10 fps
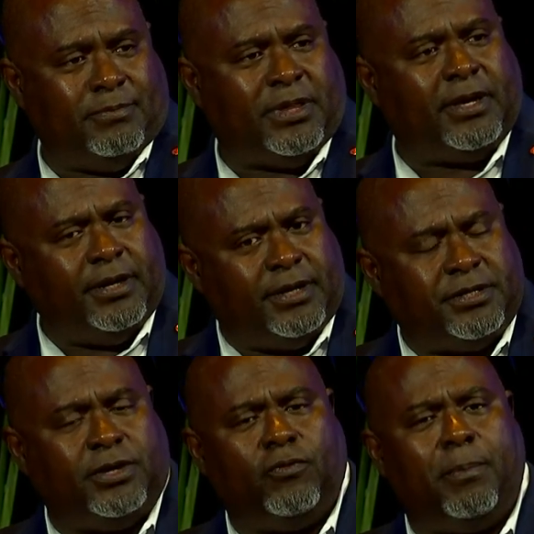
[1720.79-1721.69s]
But the
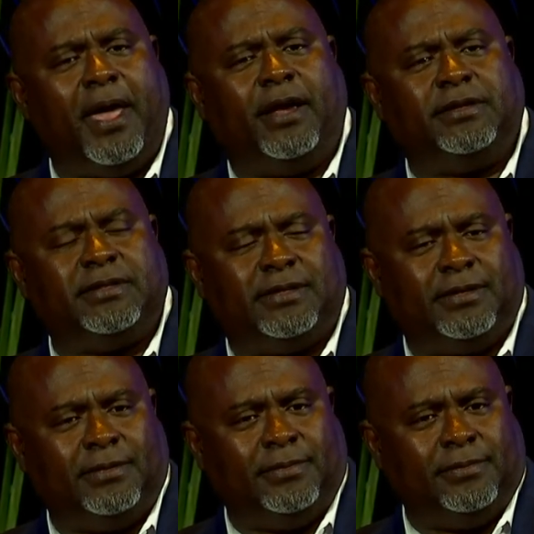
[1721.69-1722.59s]
condition remains
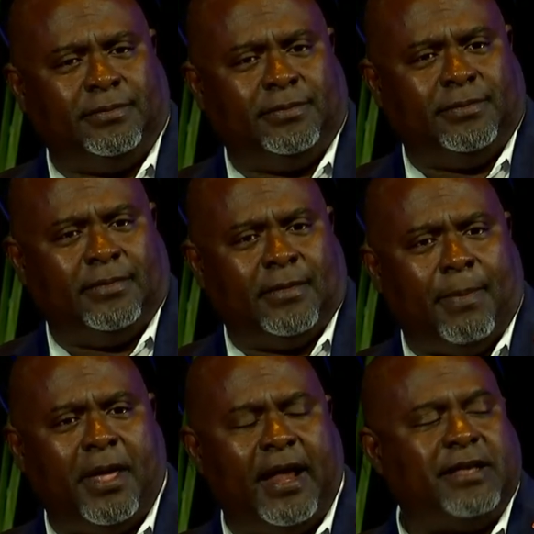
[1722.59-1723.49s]

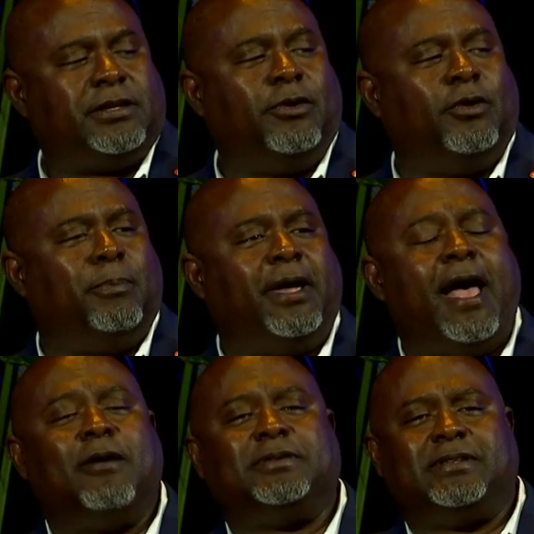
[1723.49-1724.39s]
I'm not asking you to be
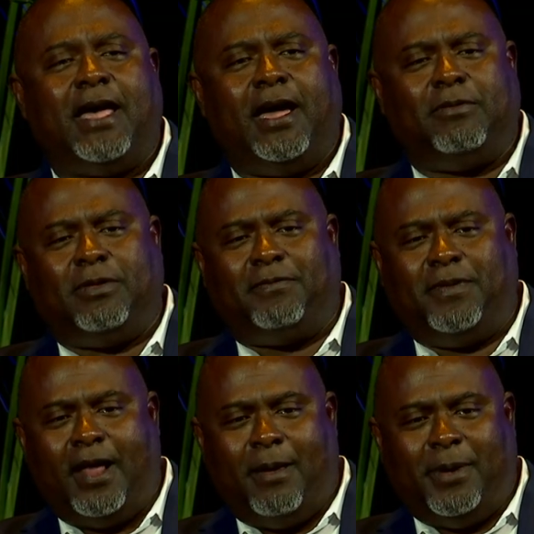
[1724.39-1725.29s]
outside of the
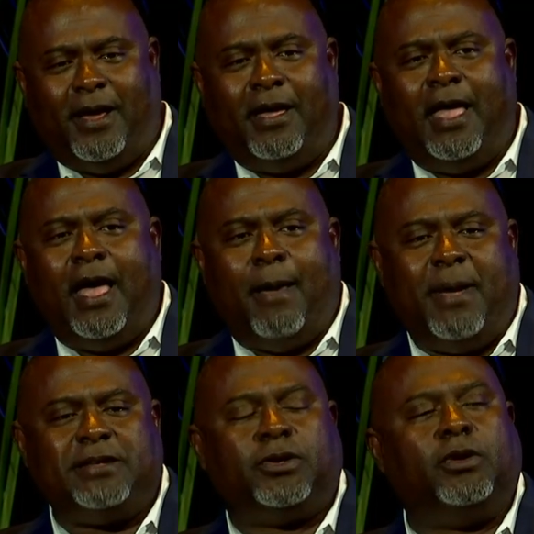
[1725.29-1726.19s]
phenomena. I'm
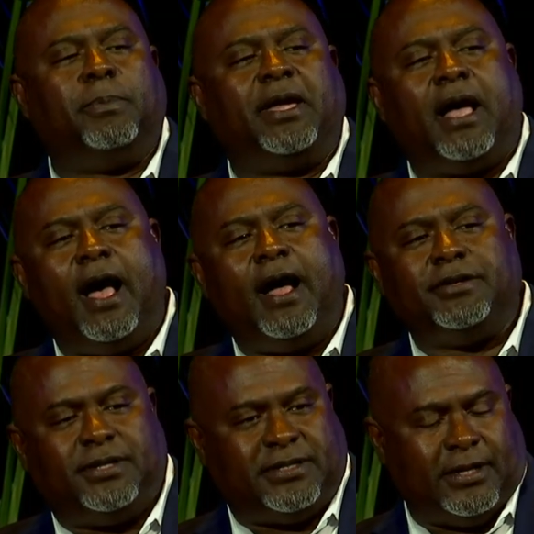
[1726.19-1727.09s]
asking you to be
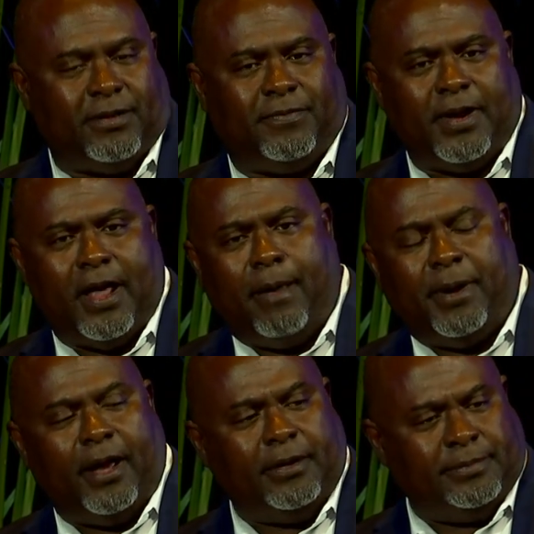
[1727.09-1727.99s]
conscious of the phenomena.
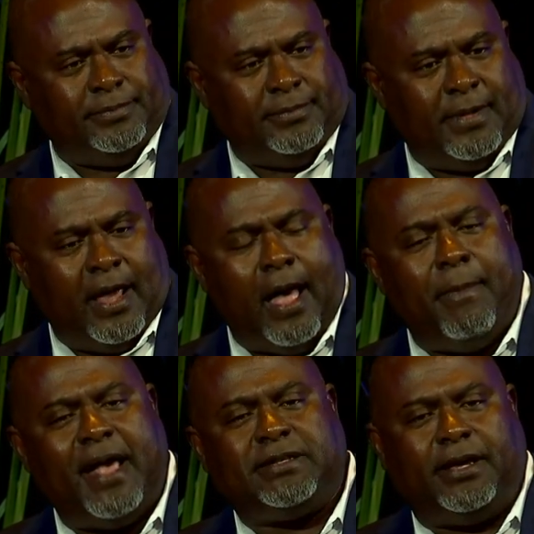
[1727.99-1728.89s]
I'm
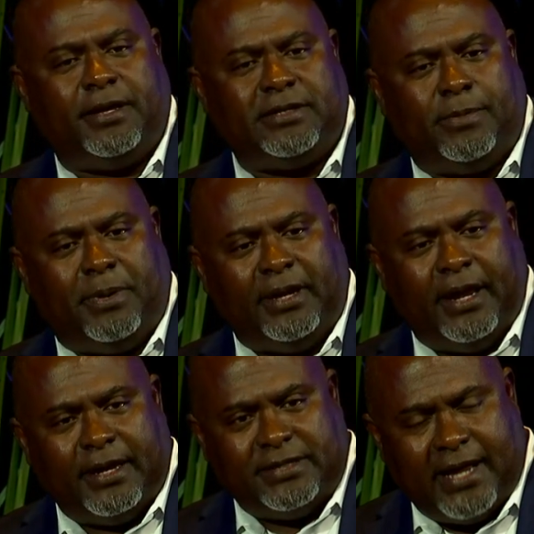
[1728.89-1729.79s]
asking us to be
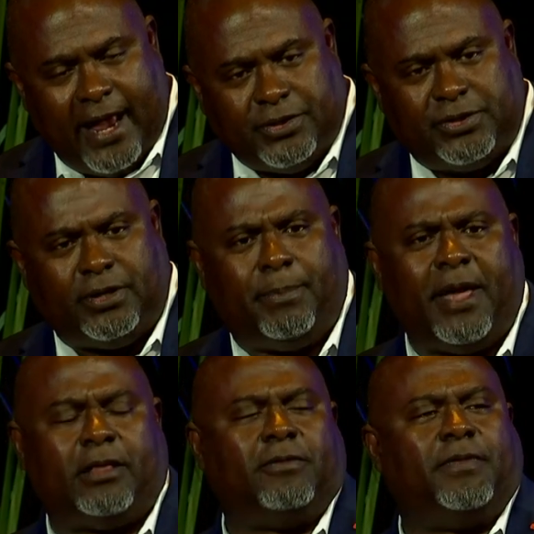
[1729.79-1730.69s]
intentional
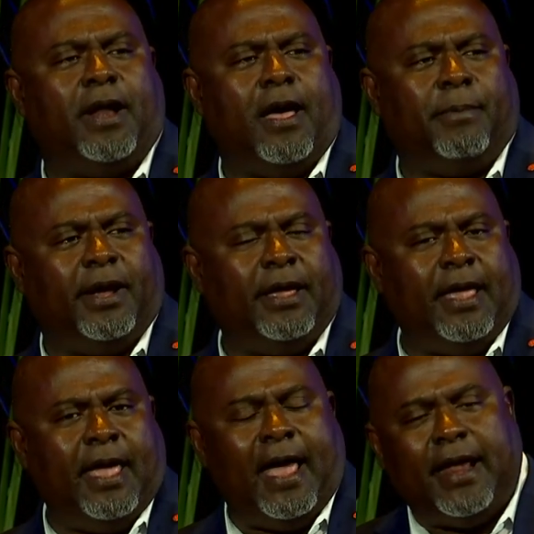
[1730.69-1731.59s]
about the phenomena
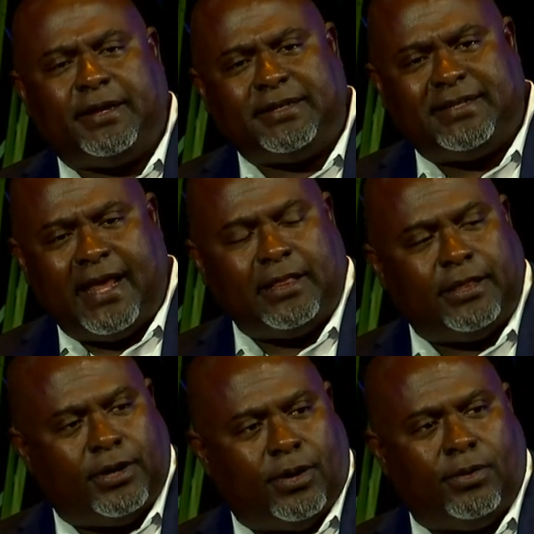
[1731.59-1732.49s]
and to set
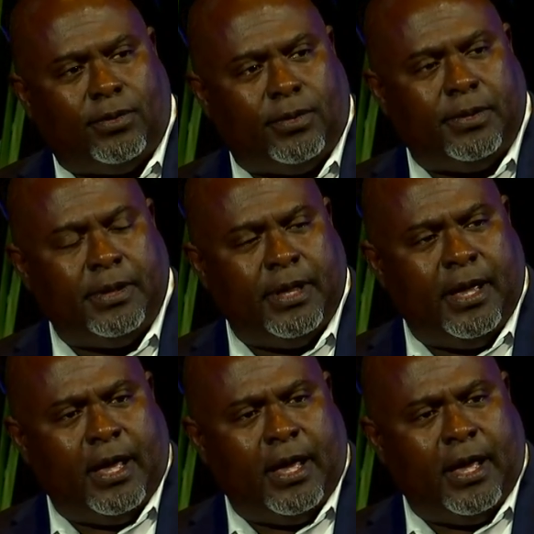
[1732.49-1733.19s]
the goal